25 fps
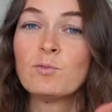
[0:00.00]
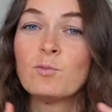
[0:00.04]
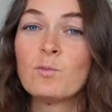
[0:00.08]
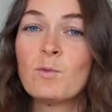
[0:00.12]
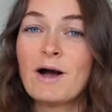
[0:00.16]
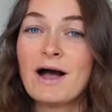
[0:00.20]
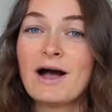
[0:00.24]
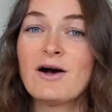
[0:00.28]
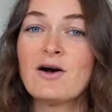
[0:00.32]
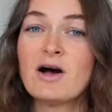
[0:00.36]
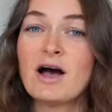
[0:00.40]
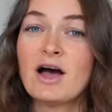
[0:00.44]

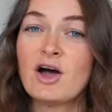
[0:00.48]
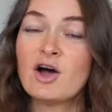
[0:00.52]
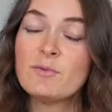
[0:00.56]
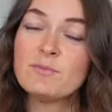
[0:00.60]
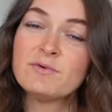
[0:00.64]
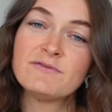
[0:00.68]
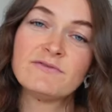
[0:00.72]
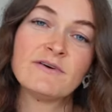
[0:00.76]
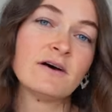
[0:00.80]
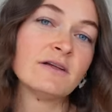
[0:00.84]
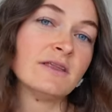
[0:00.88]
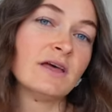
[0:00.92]
Well, I hope
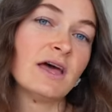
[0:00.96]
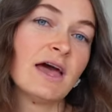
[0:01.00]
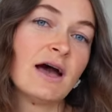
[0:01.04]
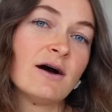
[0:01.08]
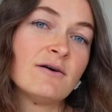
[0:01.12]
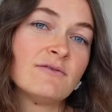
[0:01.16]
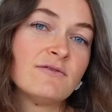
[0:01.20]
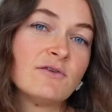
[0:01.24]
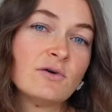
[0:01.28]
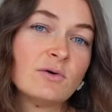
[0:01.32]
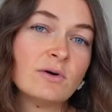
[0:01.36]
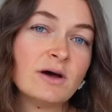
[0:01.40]
you found that
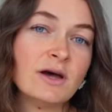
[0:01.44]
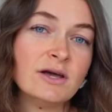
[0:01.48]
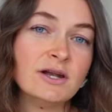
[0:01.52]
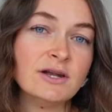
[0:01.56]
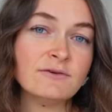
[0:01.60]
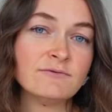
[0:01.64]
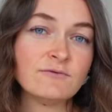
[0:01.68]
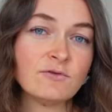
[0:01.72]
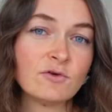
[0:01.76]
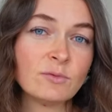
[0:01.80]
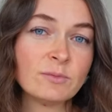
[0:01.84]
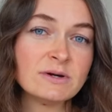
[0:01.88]
helpful and
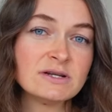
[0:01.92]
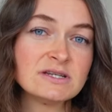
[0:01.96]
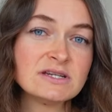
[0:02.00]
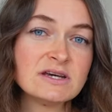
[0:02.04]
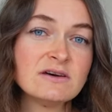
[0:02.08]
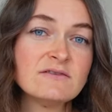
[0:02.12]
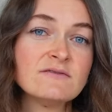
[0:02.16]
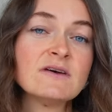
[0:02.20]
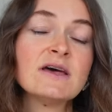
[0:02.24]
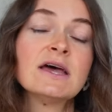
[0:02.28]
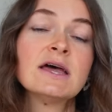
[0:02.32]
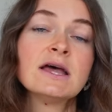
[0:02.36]

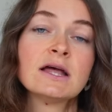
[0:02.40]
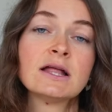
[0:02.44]
informative.